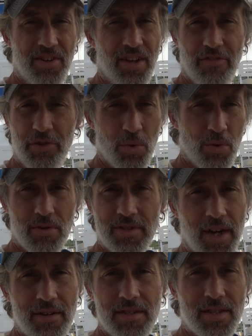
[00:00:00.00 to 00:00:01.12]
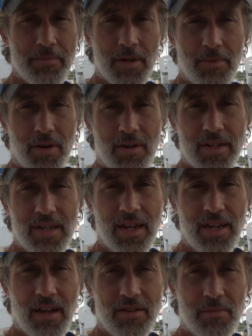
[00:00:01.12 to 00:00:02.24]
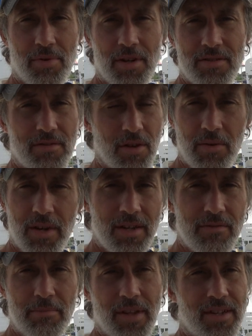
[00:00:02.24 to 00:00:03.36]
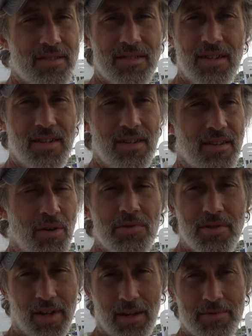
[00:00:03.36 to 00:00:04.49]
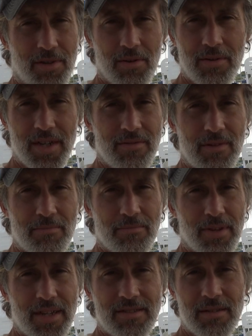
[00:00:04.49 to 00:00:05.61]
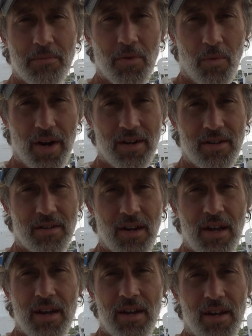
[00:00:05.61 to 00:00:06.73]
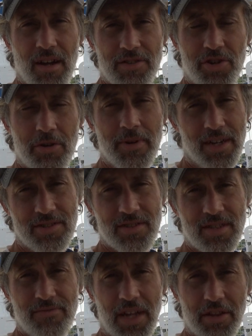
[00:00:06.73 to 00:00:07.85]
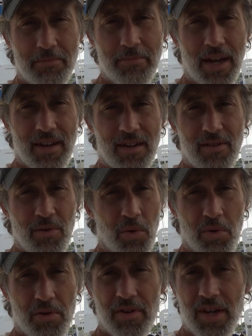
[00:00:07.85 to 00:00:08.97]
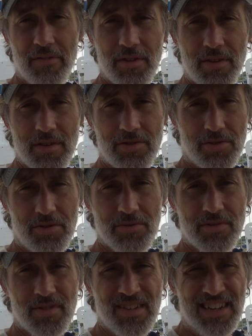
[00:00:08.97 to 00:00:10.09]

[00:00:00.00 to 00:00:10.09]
if you are tearing something apart, like taking out a compressor, go ahead and replace the hose clamps. Go ahead and replace some of the wire uh, terminations if they look bad, or even the screws.